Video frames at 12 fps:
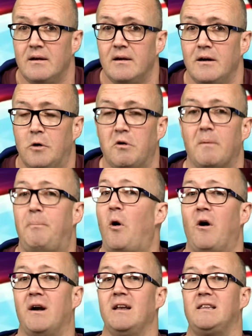who are
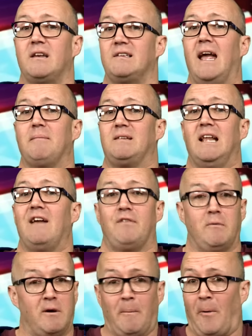born into the same slavery
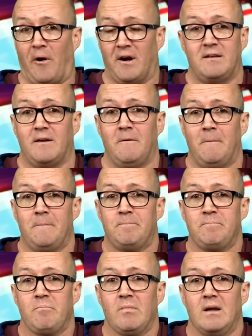we were born into,
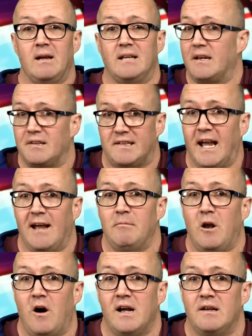into the same
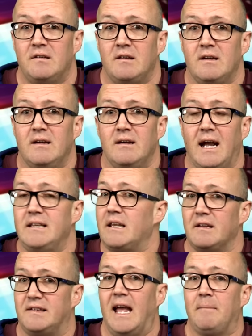lies, into the
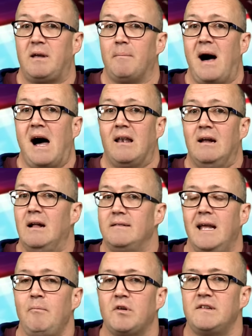same cabal.
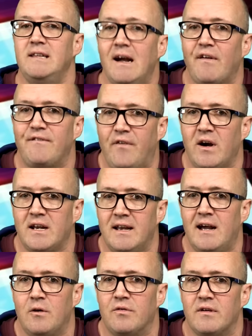They must never find
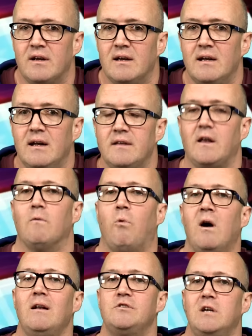out that
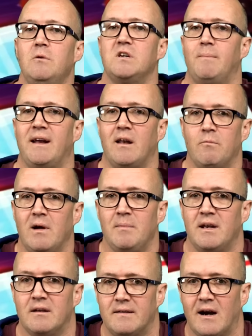while Jewish men and women
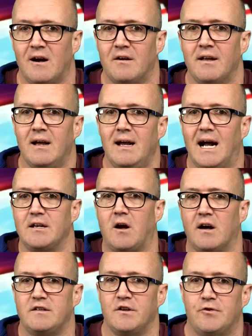interned at
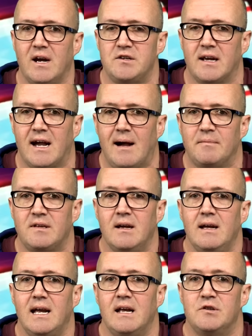concentration camps
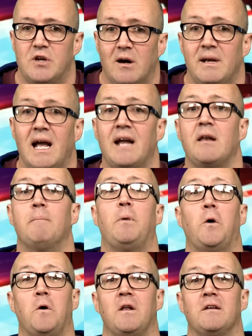in Germany and in
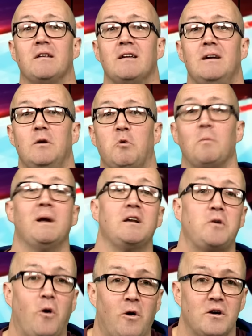Poland were being
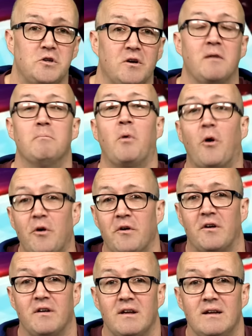tortured and murdered